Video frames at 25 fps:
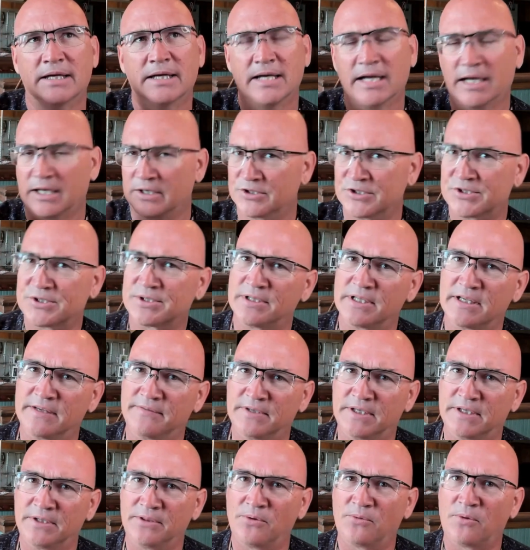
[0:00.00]
and just leave
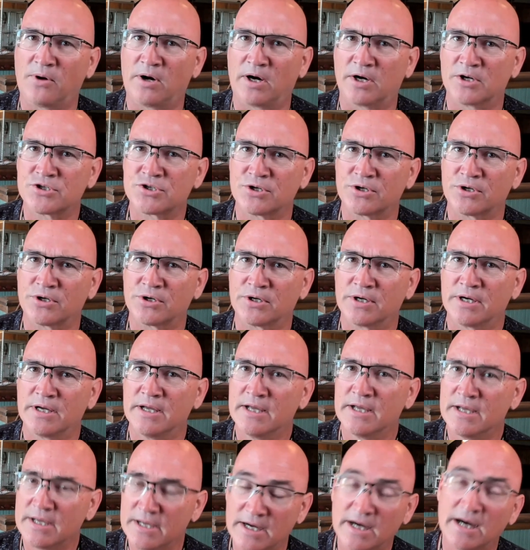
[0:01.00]
it in the washer
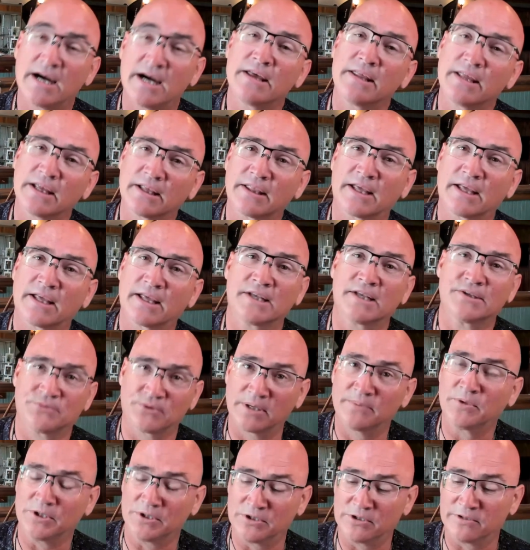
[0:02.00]
I think that's what I'm
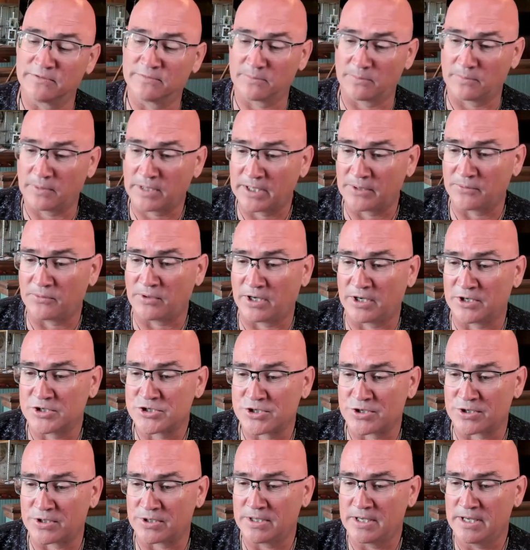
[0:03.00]
going to do for my
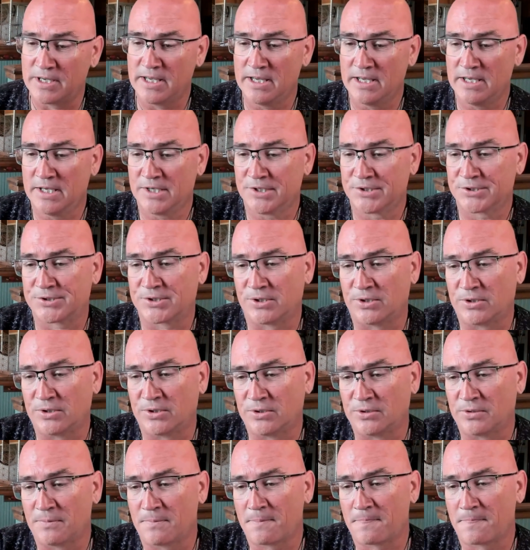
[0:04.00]
washer.
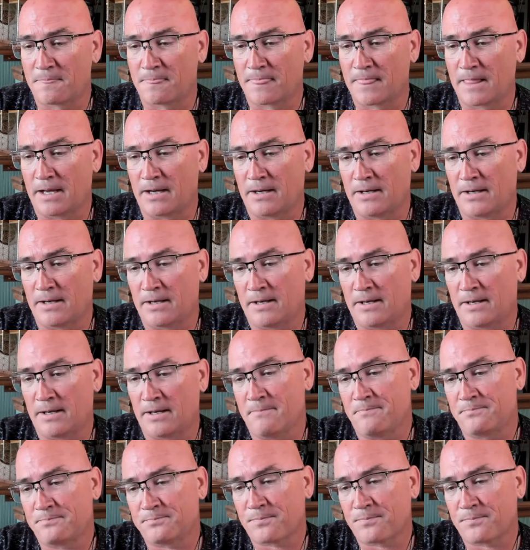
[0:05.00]
So, um,